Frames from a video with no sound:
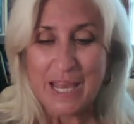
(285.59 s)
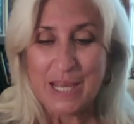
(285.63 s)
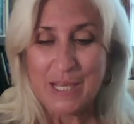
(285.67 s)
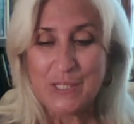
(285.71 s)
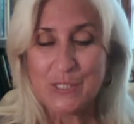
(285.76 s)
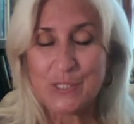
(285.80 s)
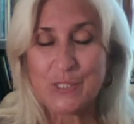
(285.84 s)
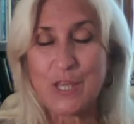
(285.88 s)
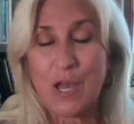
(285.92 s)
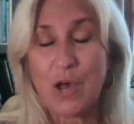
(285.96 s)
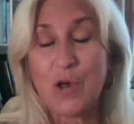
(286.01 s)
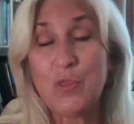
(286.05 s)

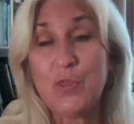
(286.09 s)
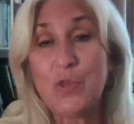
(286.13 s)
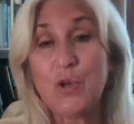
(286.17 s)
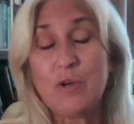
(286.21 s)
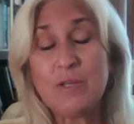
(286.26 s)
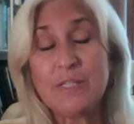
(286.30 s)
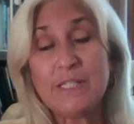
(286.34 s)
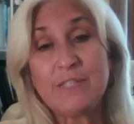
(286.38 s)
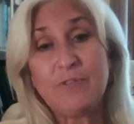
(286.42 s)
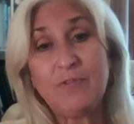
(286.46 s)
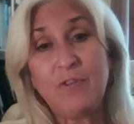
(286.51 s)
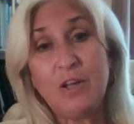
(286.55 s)
So
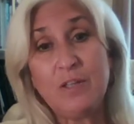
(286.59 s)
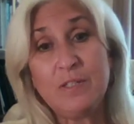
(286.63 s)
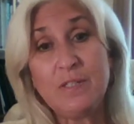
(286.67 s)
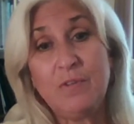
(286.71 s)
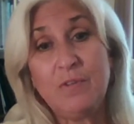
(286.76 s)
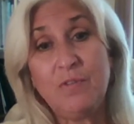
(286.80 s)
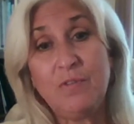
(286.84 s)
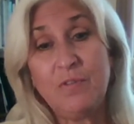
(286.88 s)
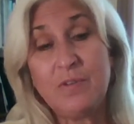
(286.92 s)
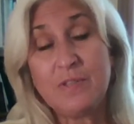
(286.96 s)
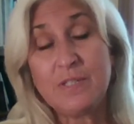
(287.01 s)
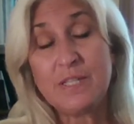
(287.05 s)
there's
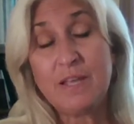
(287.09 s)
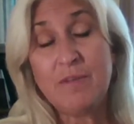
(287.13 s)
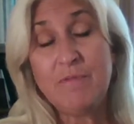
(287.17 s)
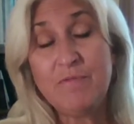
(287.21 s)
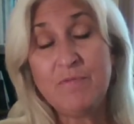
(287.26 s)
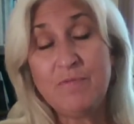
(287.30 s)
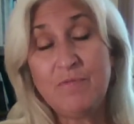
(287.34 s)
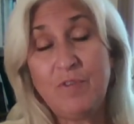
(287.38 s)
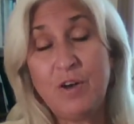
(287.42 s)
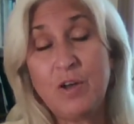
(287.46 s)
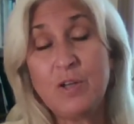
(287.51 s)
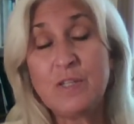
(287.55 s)
some
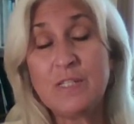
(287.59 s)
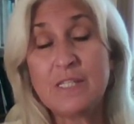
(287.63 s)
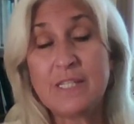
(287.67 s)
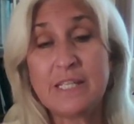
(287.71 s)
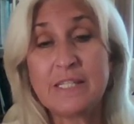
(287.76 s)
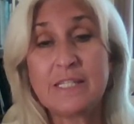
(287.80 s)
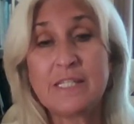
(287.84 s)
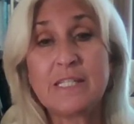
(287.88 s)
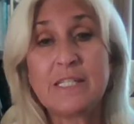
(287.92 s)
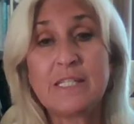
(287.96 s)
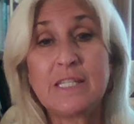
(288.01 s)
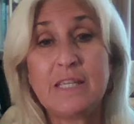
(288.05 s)

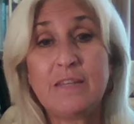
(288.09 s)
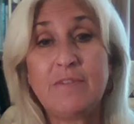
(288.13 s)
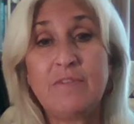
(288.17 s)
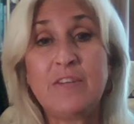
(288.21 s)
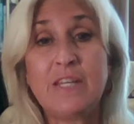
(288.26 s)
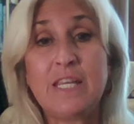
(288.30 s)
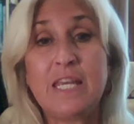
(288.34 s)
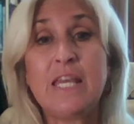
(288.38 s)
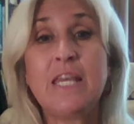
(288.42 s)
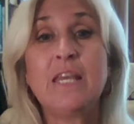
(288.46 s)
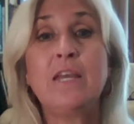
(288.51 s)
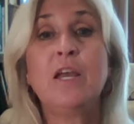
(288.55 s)

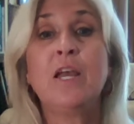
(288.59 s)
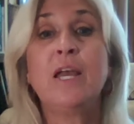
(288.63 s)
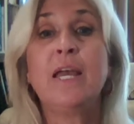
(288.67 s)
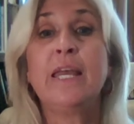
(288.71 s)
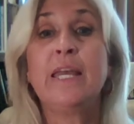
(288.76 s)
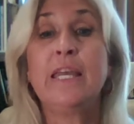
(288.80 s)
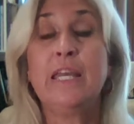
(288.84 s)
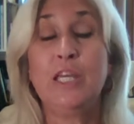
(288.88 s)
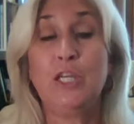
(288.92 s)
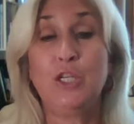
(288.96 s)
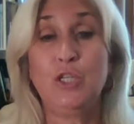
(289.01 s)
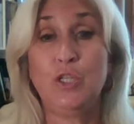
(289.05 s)
photosensitivity
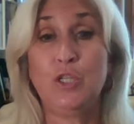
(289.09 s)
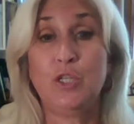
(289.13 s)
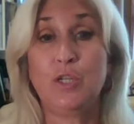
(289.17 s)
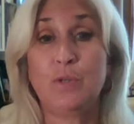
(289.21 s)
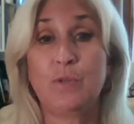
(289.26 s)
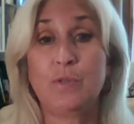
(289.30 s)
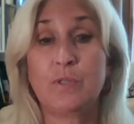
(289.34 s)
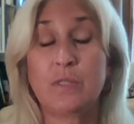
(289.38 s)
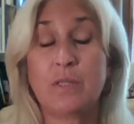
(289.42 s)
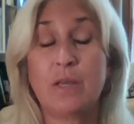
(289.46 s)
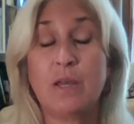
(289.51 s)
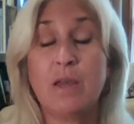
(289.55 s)

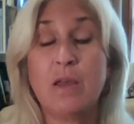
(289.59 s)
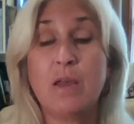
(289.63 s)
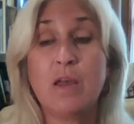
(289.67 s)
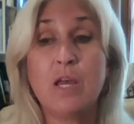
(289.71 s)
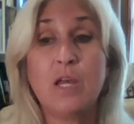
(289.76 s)
issues.